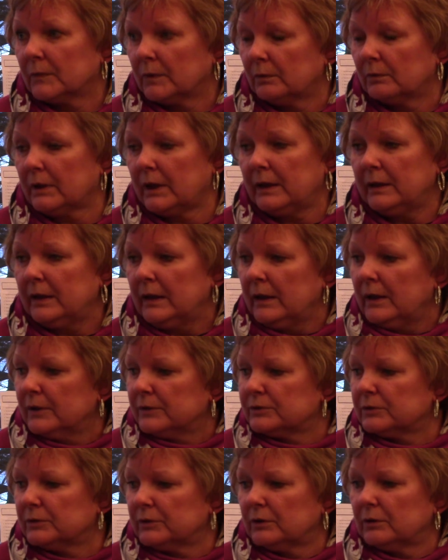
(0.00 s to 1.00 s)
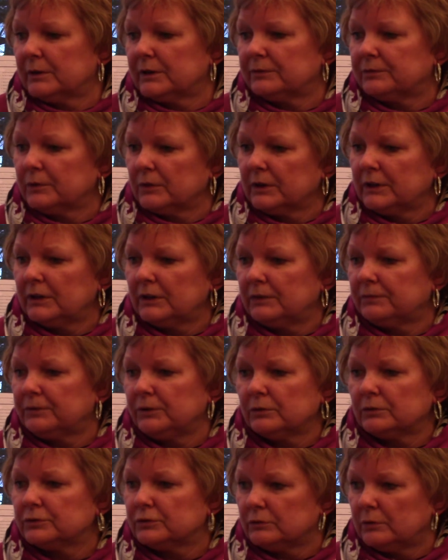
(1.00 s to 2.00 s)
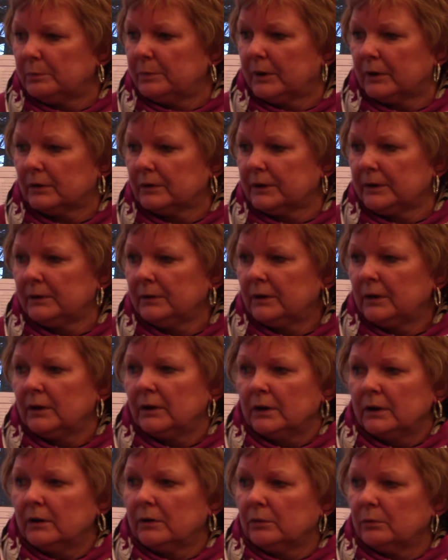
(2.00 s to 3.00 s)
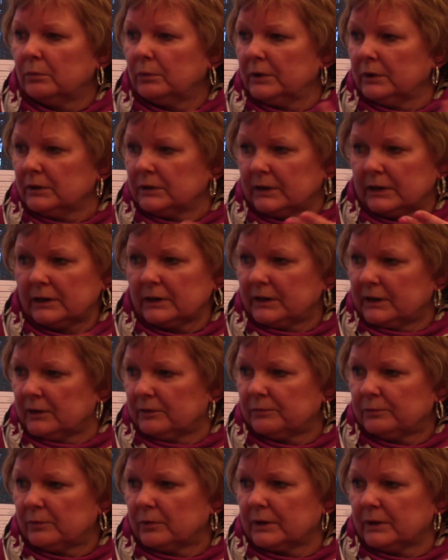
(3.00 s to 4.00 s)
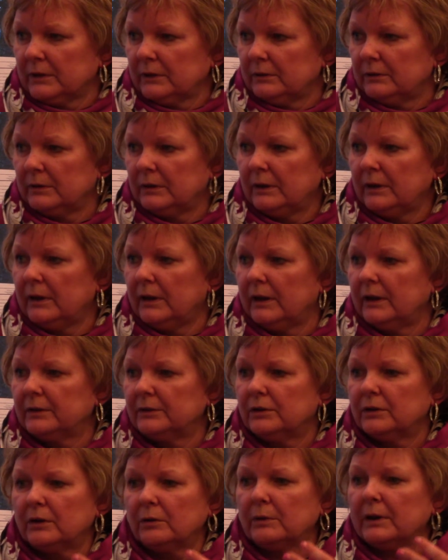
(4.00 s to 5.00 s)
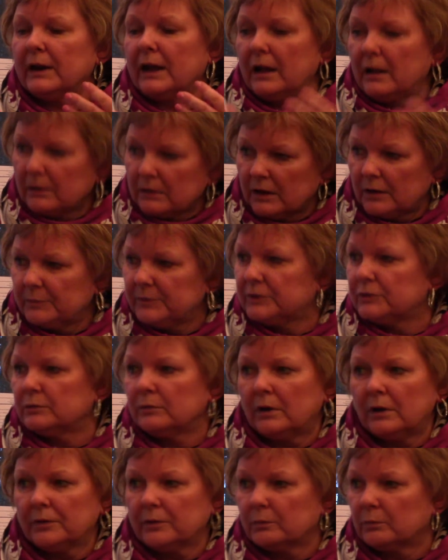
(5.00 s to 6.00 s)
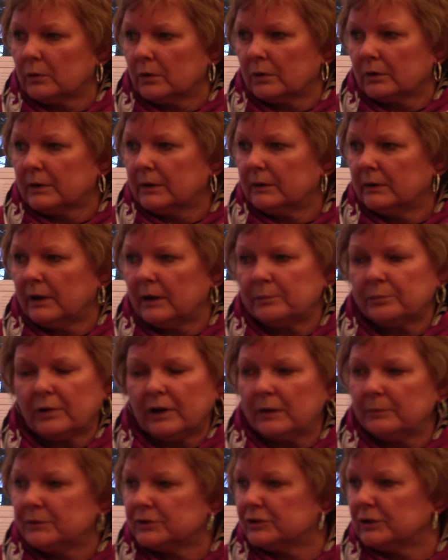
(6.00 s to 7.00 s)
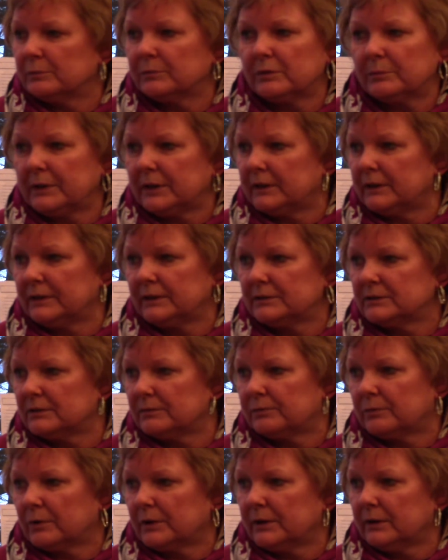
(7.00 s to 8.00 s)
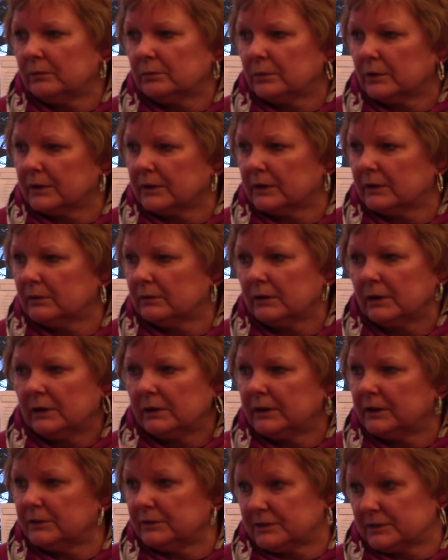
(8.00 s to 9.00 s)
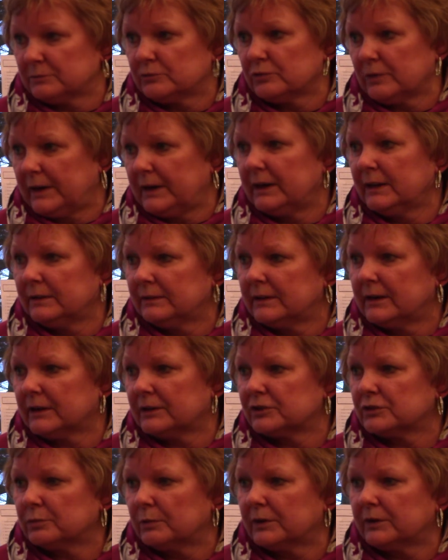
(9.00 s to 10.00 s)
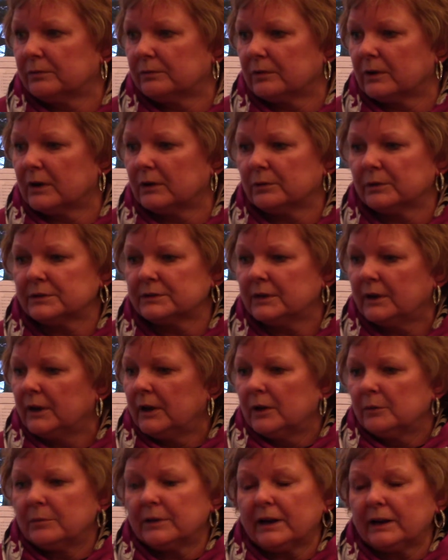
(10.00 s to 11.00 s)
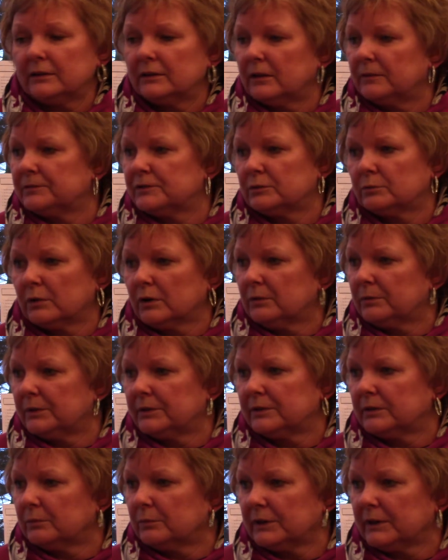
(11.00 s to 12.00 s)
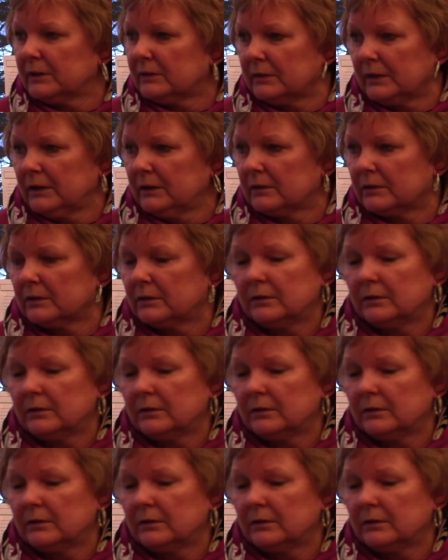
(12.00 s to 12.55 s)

Okay, so you know what, if you'll do a party, we'll get a kit for you. And you know what? I'll come and do all the work. I promise you I'm going to make it easy for you. We're going to get you some training in the next 24 hours. But I'd love to work with you. What do you think?